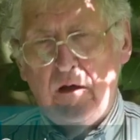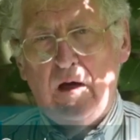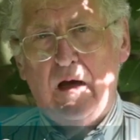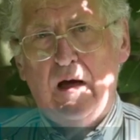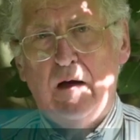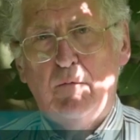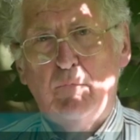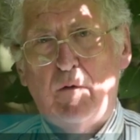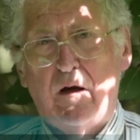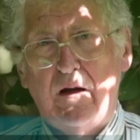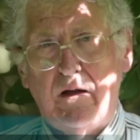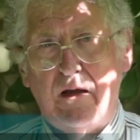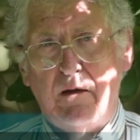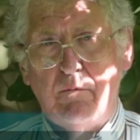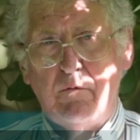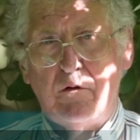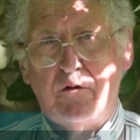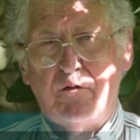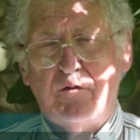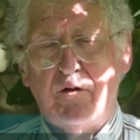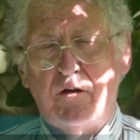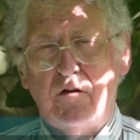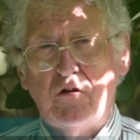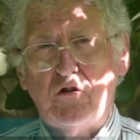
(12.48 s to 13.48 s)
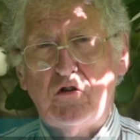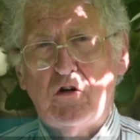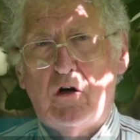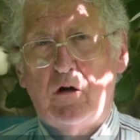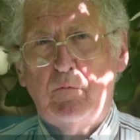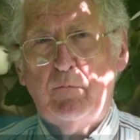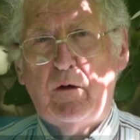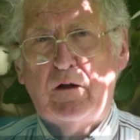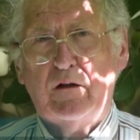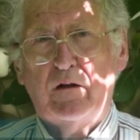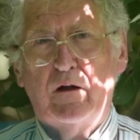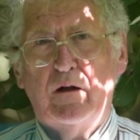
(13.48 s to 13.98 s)
My name is Father
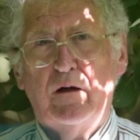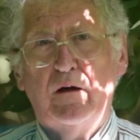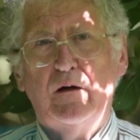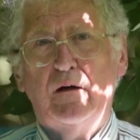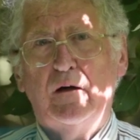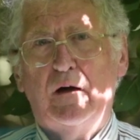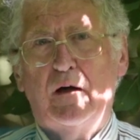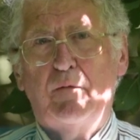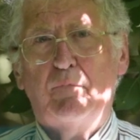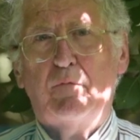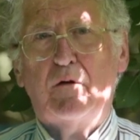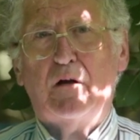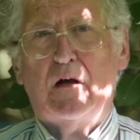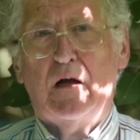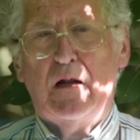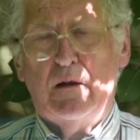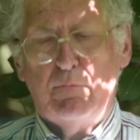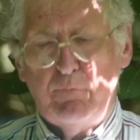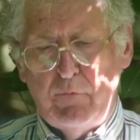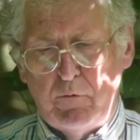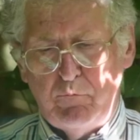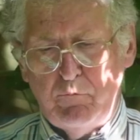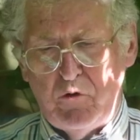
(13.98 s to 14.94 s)
Sean McDonagh. I'm a Columban